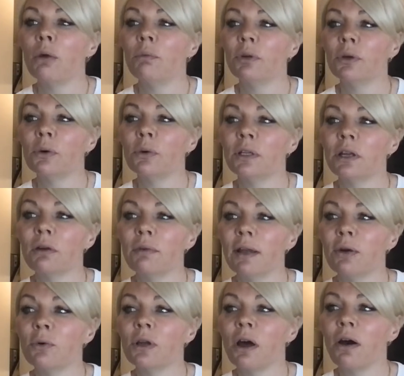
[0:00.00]
recording a
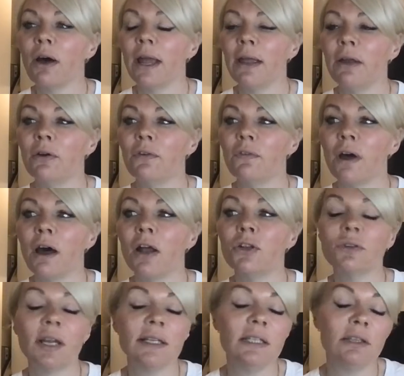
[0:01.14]
record high of
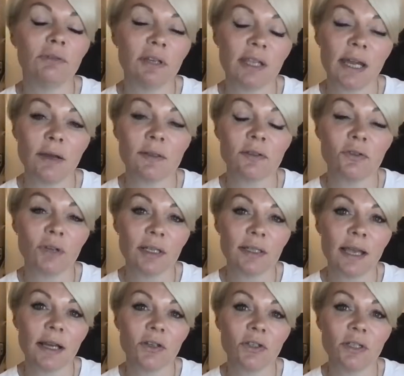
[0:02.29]
183,000
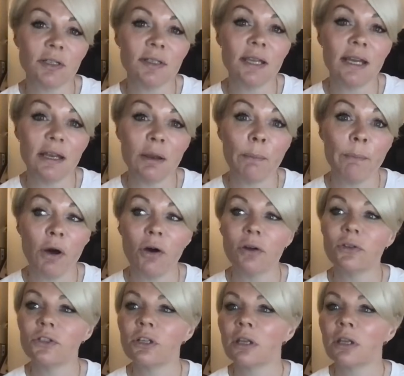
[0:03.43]
transactions in March.